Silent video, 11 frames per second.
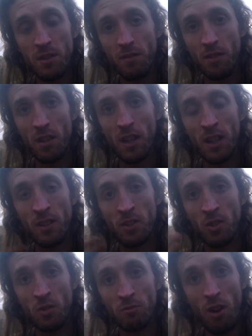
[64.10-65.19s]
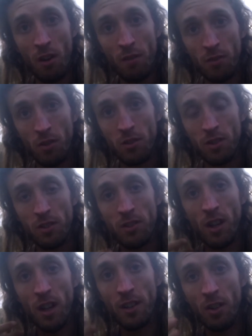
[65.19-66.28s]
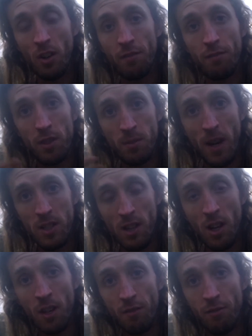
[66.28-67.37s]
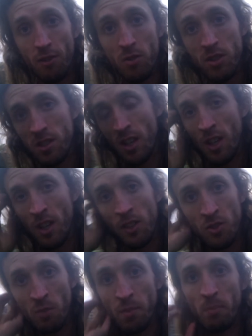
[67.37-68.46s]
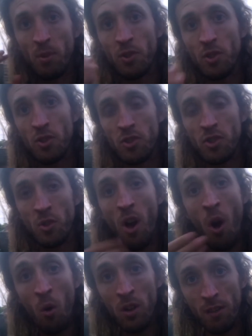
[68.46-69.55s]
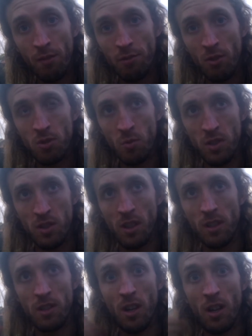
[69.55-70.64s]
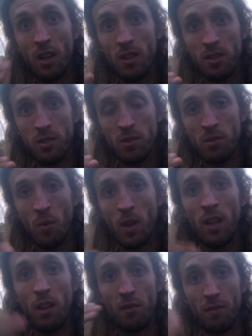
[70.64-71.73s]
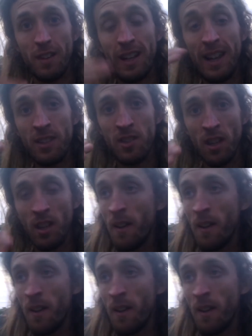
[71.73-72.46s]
for and doing a raw food diet, or especially high in fruits. Some people just do only fruits, which is like the highest way of cleansing,